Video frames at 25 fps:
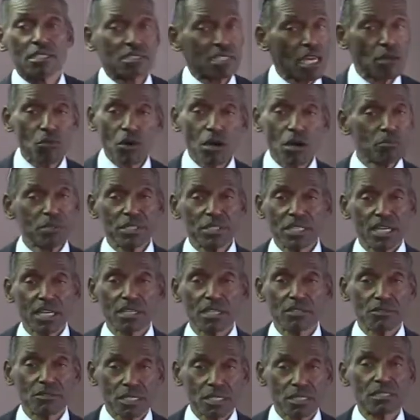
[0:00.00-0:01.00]
won't be
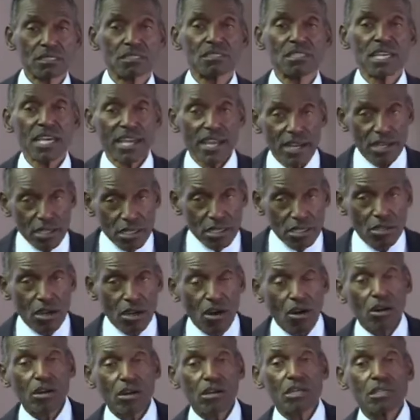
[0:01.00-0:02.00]
ignorant. They're
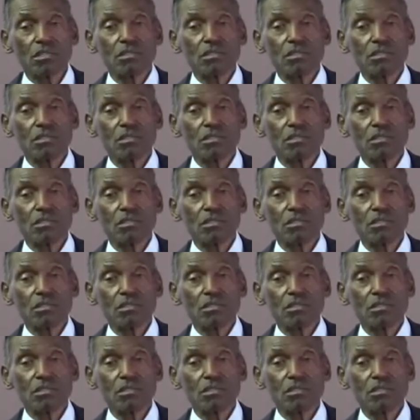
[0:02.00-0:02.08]
going